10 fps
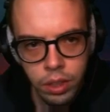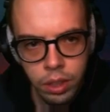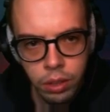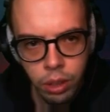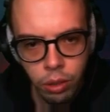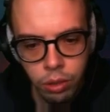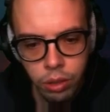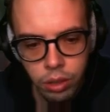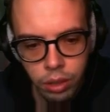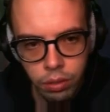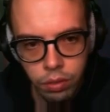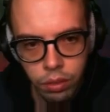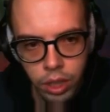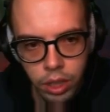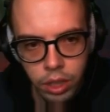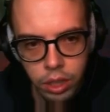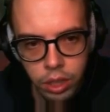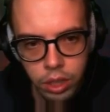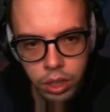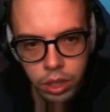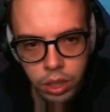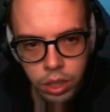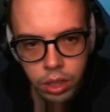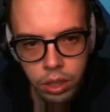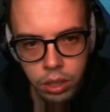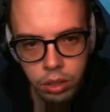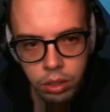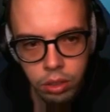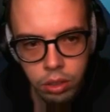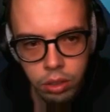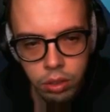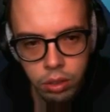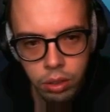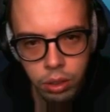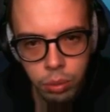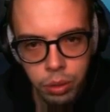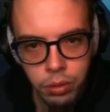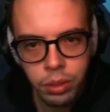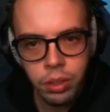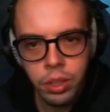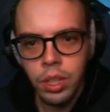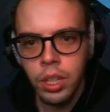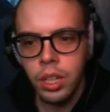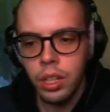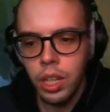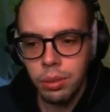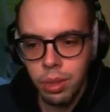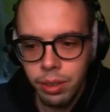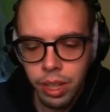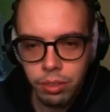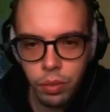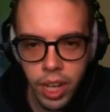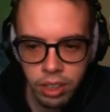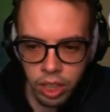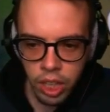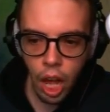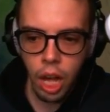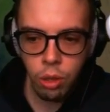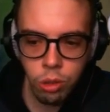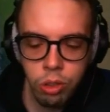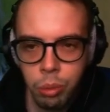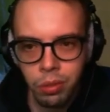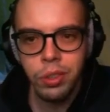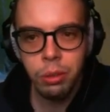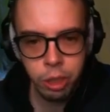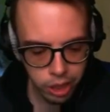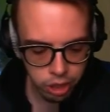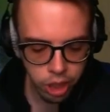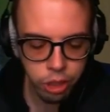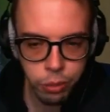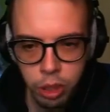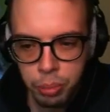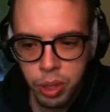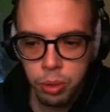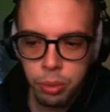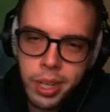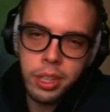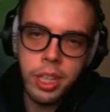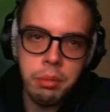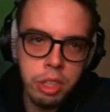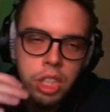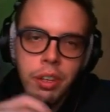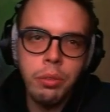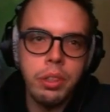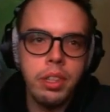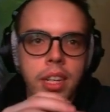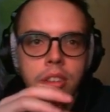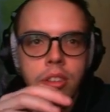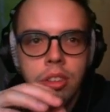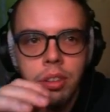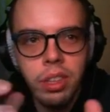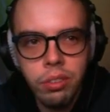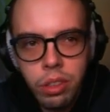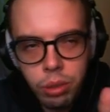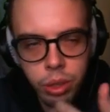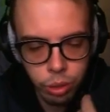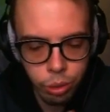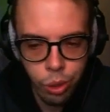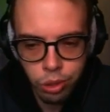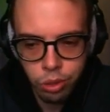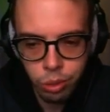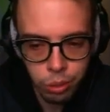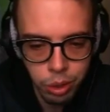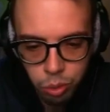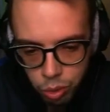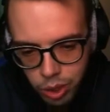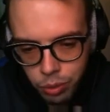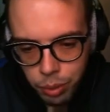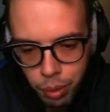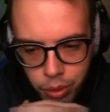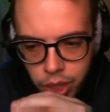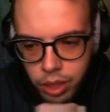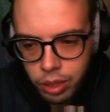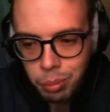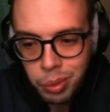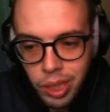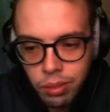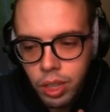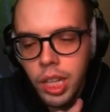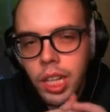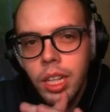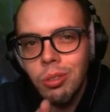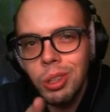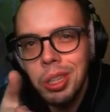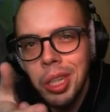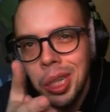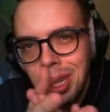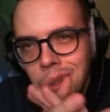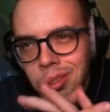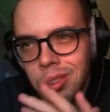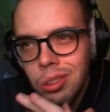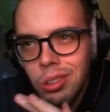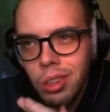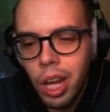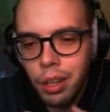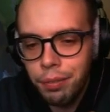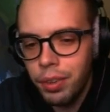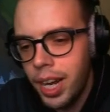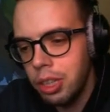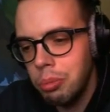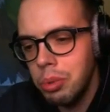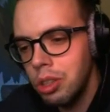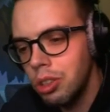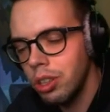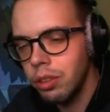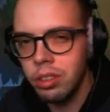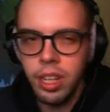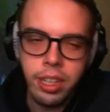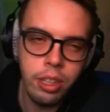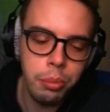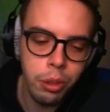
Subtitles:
We hold on the flash. It's the wither. Well, we don't have to flash. Also, one thing I want to kind of touch on with this build is where you're going to be shoving with Nasus. I think the reason why Quas, the one who kind of come up with the idea, I believe, the reason he uses flash because you're able to extend a lot more.